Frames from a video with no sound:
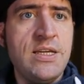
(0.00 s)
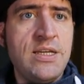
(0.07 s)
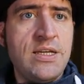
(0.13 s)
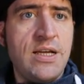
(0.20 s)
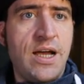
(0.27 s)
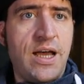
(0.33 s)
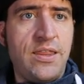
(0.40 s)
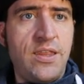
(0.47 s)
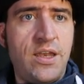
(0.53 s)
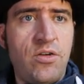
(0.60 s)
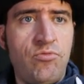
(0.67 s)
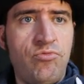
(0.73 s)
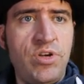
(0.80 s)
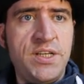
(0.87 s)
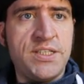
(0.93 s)
and then
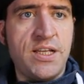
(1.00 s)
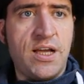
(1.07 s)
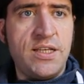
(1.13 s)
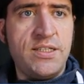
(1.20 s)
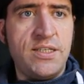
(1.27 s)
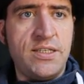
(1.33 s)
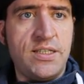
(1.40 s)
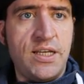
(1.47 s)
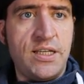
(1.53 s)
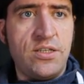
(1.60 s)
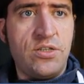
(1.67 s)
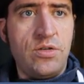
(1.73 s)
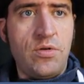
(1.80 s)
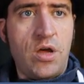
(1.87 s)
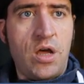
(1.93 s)
it resizes
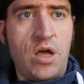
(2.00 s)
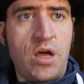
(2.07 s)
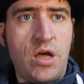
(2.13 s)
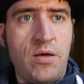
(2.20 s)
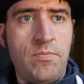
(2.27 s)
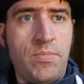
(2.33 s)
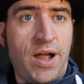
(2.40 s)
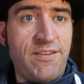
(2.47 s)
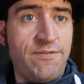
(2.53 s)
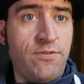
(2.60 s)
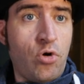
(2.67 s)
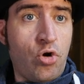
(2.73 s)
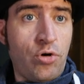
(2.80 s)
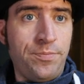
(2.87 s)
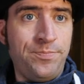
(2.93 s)
it uh, by
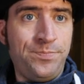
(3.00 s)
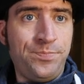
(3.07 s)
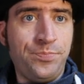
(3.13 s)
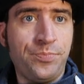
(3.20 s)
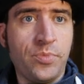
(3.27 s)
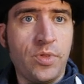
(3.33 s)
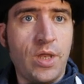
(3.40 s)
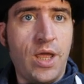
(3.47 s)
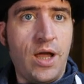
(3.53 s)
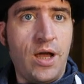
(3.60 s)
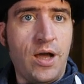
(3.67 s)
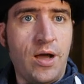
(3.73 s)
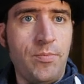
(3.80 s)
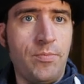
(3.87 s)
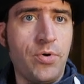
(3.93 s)
four.
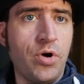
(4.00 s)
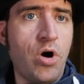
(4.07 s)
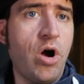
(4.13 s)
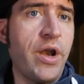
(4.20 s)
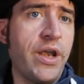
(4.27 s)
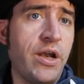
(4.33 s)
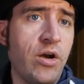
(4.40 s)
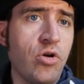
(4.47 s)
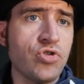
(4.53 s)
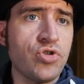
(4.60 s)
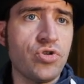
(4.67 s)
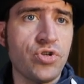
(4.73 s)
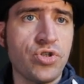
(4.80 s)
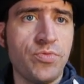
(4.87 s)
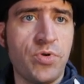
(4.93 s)
Um, but it, it, also
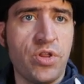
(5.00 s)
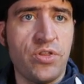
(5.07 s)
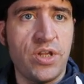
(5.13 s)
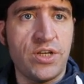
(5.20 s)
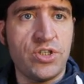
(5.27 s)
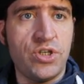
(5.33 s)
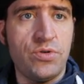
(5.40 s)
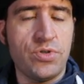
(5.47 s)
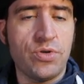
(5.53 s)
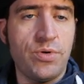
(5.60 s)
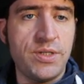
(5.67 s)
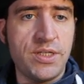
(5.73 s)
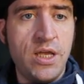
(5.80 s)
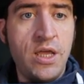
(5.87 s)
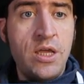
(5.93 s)
does some other things too. So
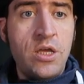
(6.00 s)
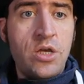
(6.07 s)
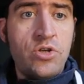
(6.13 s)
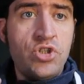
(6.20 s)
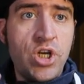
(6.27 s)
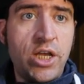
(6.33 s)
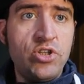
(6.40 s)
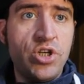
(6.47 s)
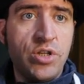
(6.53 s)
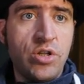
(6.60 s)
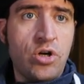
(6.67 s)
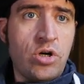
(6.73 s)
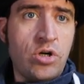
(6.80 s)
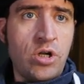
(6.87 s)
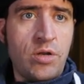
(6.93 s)
it's changing
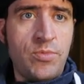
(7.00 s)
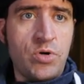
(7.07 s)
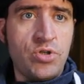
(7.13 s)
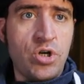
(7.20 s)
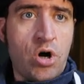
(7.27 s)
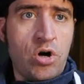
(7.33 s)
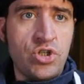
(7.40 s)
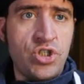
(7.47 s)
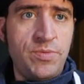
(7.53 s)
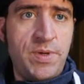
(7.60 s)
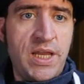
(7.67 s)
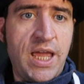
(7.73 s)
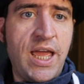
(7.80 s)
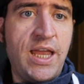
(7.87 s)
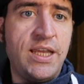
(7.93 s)
the color to
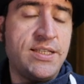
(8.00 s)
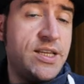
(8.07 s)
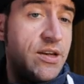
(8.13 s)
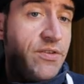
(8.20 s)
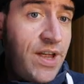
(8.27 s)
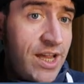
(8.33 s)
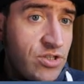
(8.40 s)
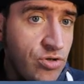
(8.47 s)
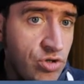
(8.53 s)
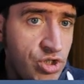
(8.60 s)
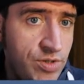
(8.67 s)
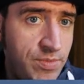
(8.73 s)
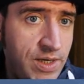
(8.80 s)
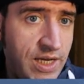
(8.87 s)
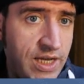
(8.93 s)
RGBA instead of
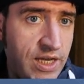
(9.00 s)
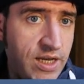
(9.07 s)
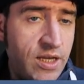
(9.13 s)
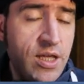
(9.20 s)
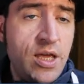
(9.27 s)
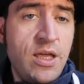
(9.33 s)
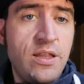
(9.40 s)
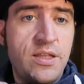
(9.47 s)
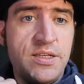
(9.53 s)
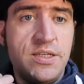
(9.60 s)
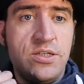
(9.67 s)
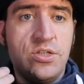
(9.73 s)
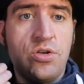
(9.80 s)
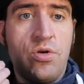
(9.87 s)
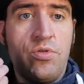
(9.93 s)
sRGBA. This
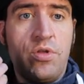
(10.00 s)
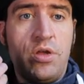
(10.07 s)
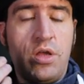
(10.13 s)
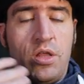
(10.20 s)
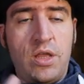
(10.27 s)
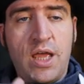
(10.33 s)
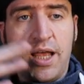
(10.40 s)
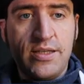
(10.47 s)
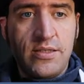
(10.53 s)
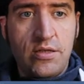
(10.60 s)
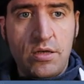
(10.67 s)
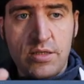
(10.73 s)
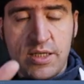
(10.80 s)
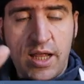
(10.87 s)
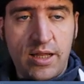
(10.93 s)
is so that it has
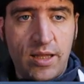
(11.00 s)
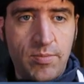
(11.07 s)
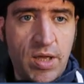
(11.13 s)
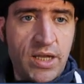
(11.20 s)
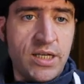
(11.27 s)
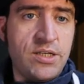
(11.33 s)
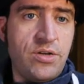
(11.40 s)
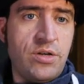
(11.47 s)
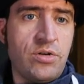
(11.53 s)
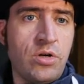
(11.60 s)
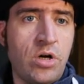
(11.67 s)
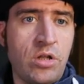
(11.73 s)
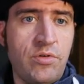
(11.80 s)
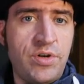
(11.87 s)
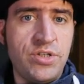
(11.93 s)
slightly better
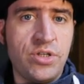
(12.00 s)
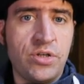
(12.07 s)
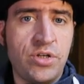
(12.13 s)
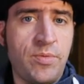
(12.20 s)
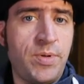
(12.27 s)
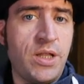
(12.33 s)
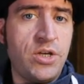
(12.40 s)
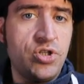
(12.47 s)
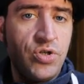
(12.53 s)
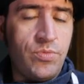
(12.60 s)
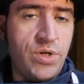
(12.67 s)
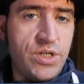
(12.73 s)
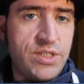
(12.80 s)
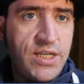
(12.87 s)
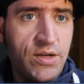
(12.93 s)
color interpolation
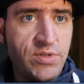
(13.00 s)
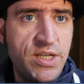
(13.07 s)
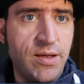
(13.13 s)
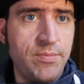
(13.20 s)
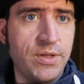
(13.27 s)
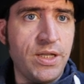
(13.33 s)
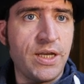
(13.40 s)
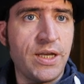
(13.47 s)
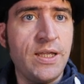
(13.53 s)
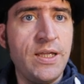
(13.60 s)
when it's downsampling.